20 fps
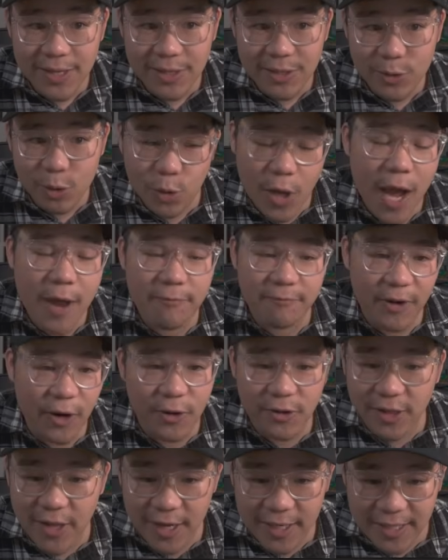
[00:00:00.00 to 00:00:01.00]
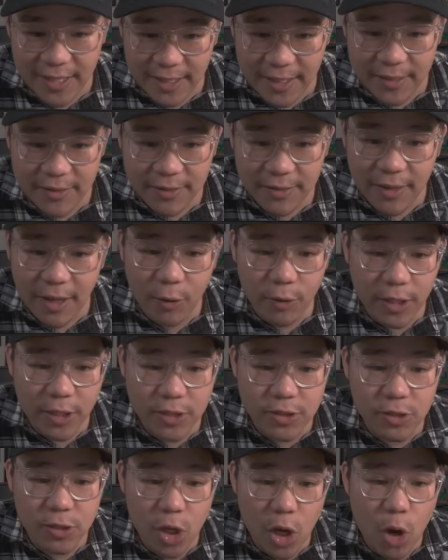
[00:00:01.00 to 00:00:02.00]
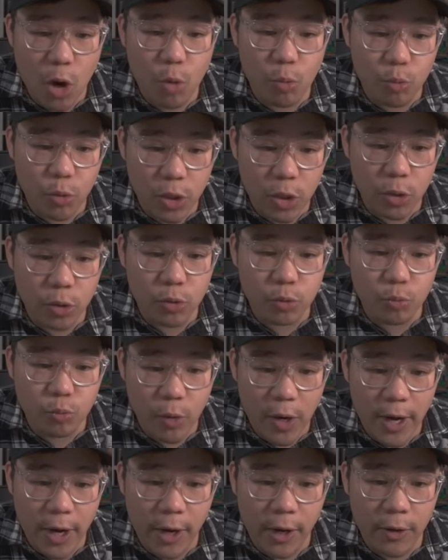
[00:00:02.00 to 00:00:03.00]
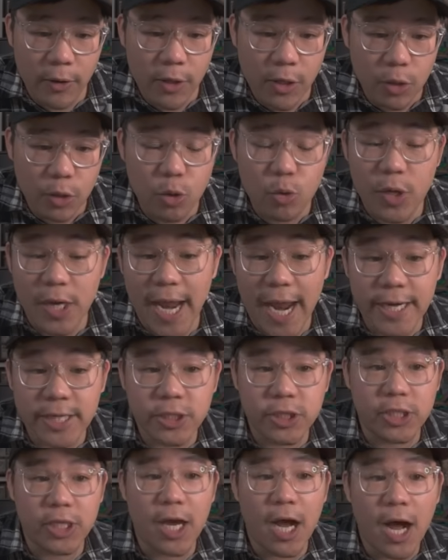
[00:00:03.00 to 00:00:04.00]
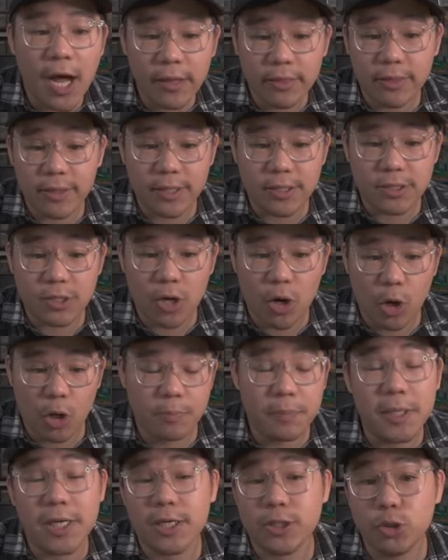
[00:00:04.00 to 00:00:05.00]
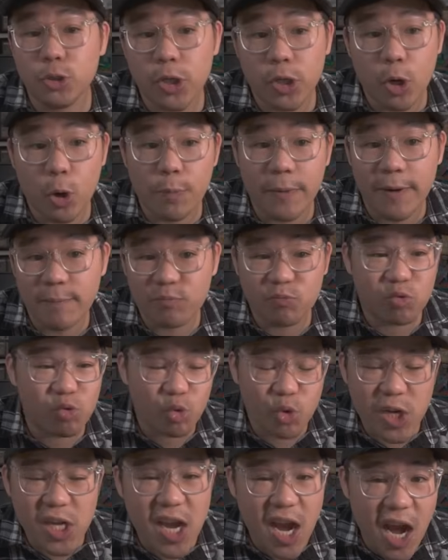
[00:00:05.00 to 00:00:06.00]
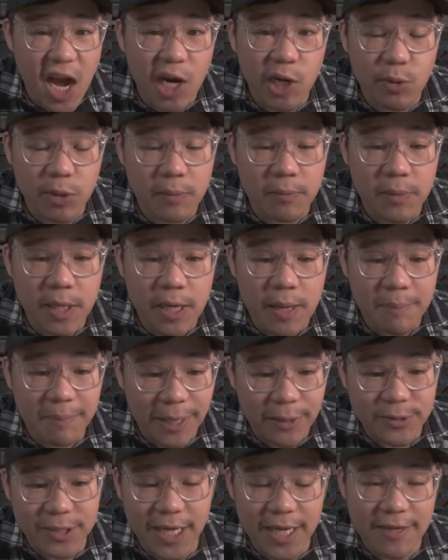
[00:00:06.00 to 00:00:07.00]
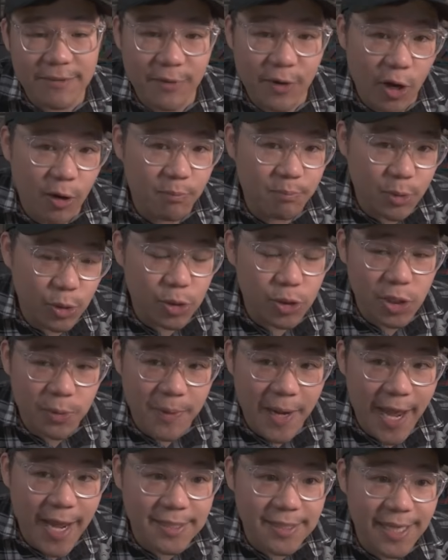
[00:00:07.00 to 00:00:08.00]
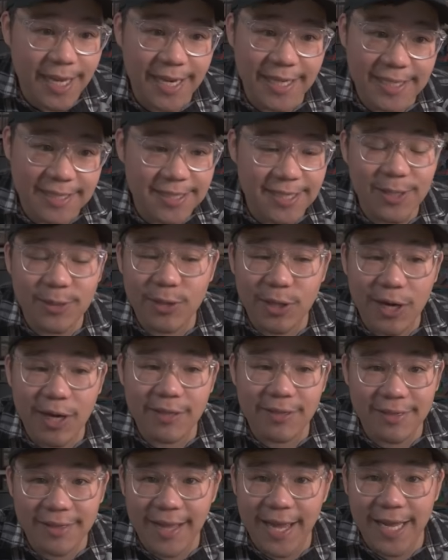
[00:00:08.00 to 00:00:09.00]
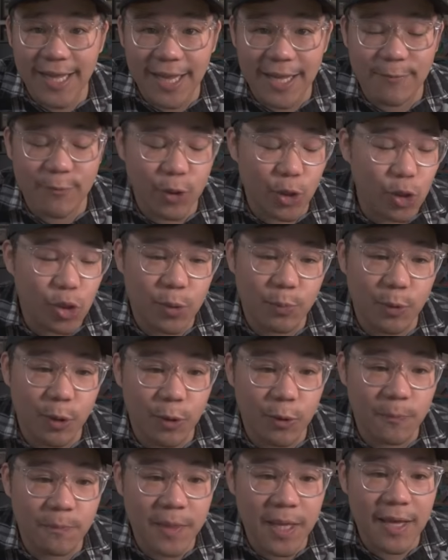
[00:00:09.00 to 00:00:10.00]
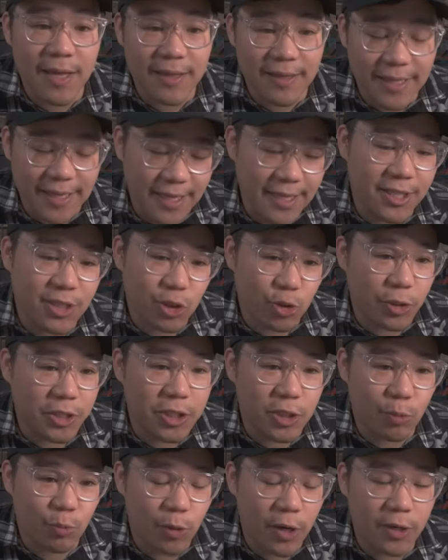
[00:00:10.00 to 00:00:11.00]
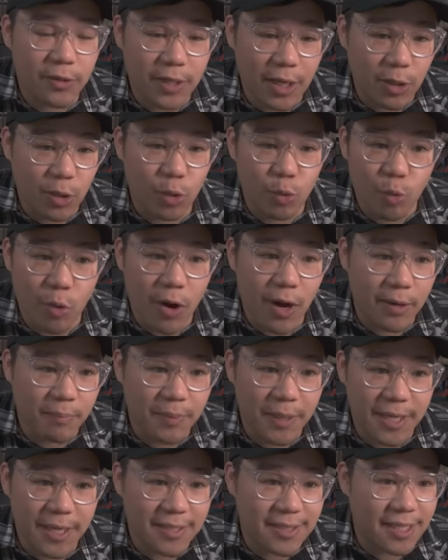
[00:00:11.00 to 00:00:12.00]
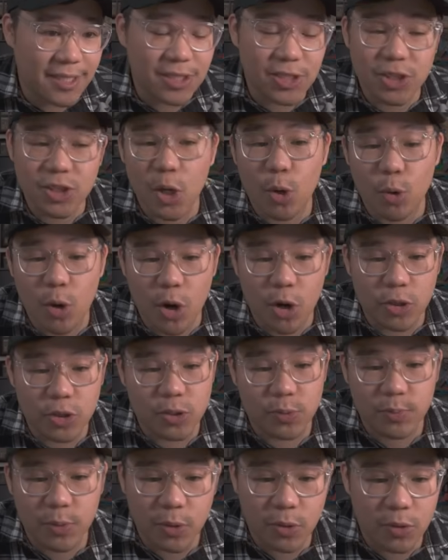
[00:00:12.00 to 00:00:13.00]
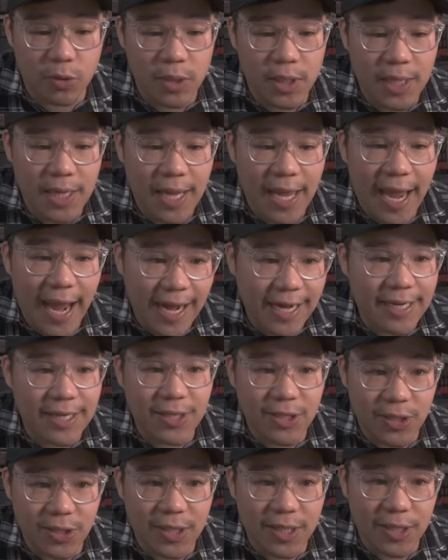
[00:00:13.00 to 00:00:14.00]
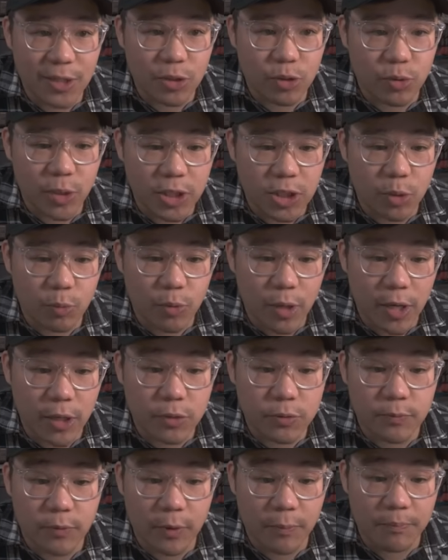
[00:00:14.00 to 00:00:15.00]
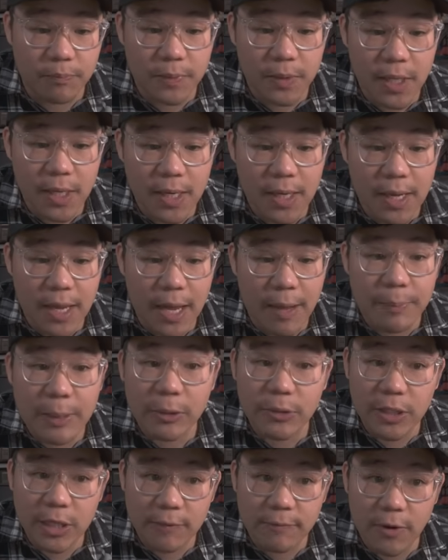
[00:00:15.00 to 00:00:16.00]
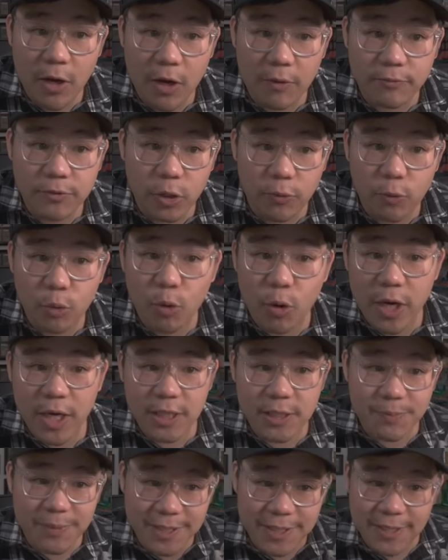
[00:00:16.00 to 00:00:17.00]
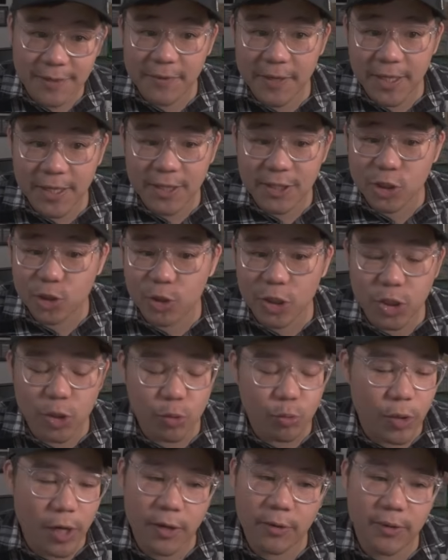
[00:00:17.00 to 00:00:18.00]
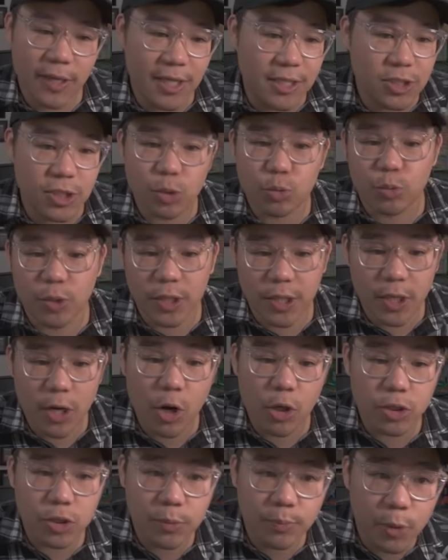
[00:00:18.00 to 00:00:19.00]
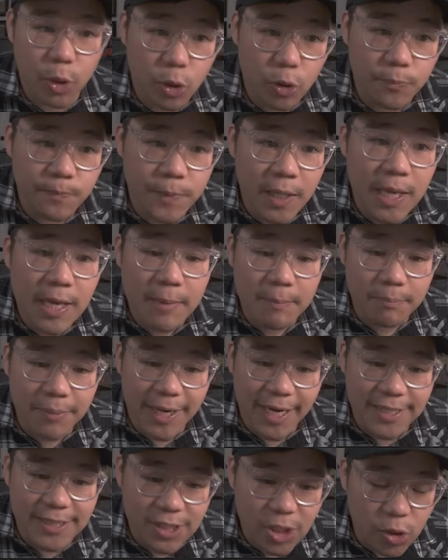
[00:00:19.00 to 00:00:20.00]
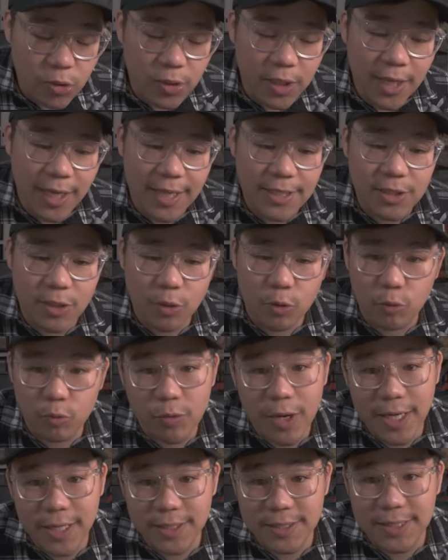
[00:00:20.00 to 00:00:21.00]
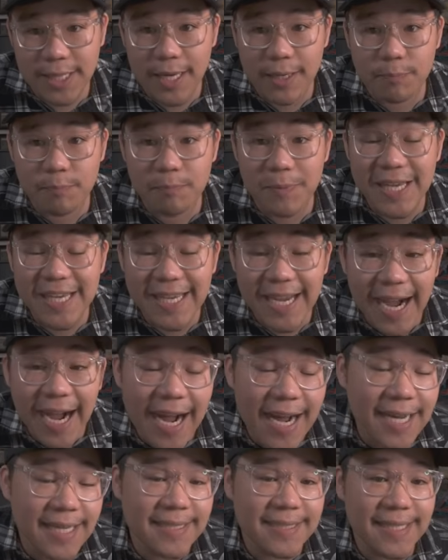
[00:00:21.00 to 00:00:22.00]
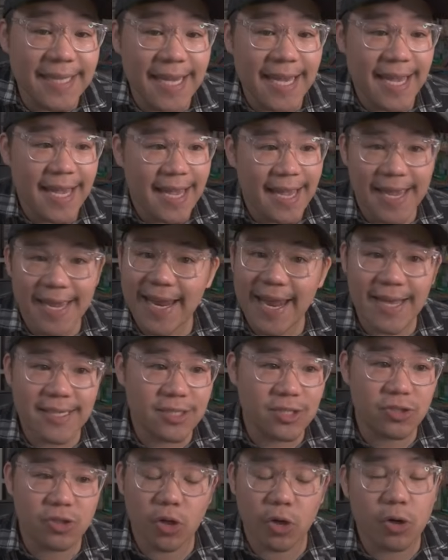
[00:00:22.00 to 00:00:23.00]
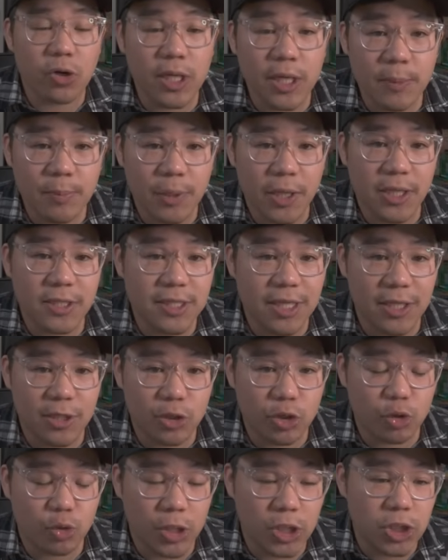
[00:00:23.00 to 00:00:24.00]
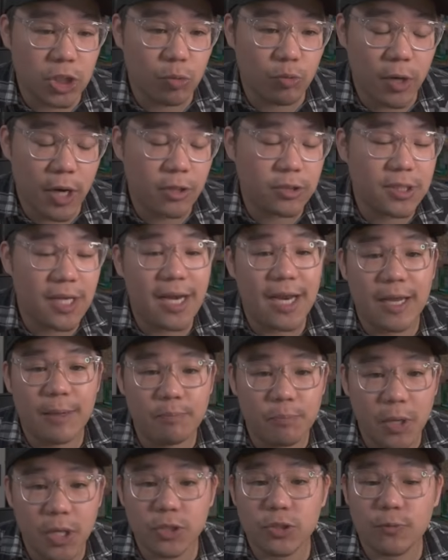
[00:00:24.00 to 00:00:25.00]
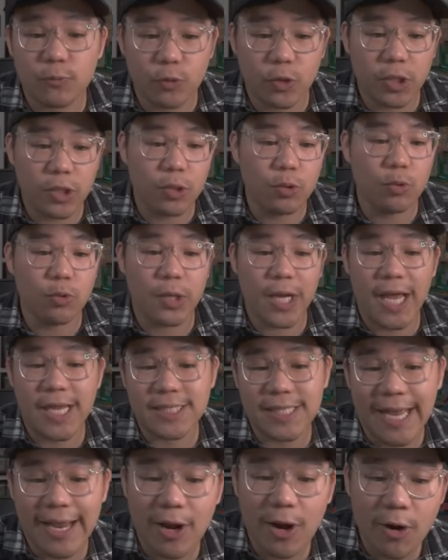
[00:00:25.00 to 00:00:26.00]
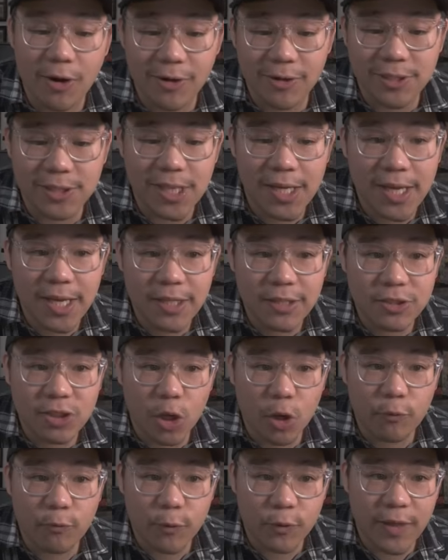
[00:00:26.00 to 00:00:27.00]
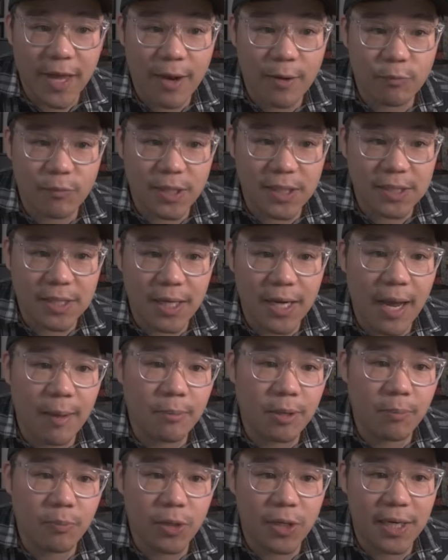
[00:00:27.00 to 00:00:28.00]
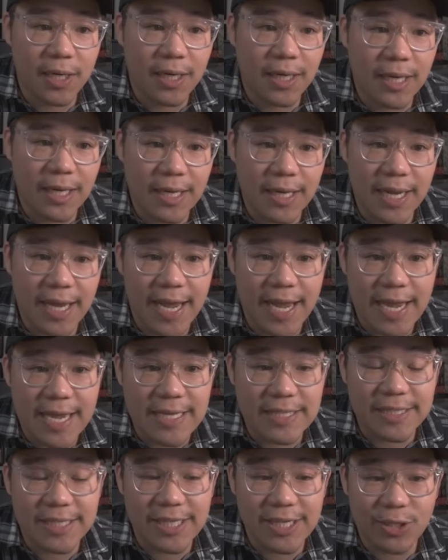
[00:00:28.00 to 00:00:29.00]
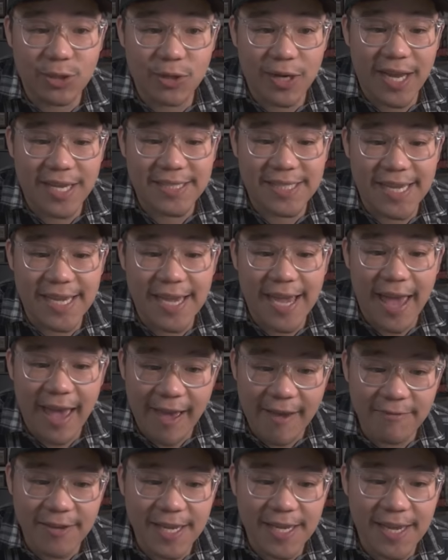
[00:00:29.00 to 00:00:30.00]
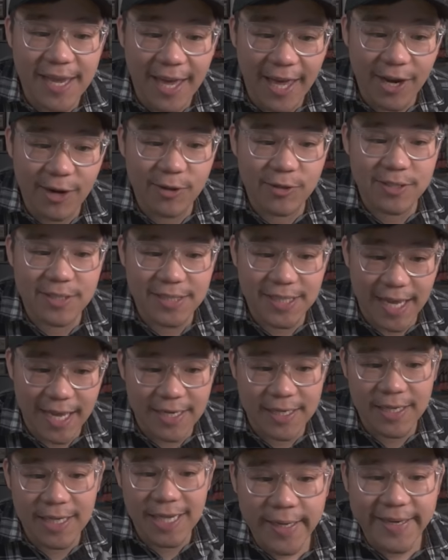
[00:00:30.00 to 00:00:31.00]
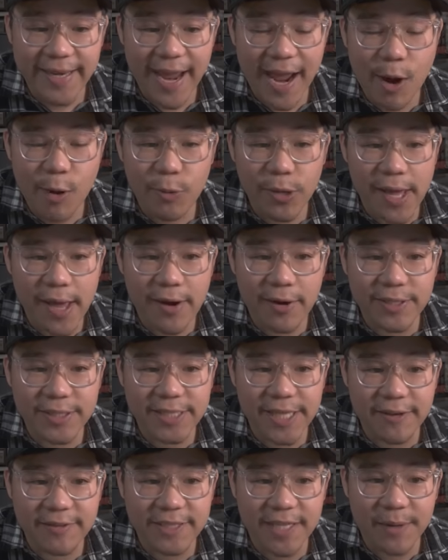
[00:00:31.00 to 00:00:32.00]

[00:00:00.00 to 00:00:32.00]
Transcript: you got very lucky. There is no world where you can actually hunt this card, because you can open up 300 Paldea Evolved booster packs and it's still unlikely for you to pull the illustration rare that you want, because it's so hard to pull any good illustration rares from Paldea Evolved. So if you want a specific illustration rare, it's just really hard to pull, but I still think it's a great set because it has 30 plus illustration rares and a bunch of really cool SIRs. So for that reason, I'm going to put it in A tier as a heavy hitter set. Now we got ourselves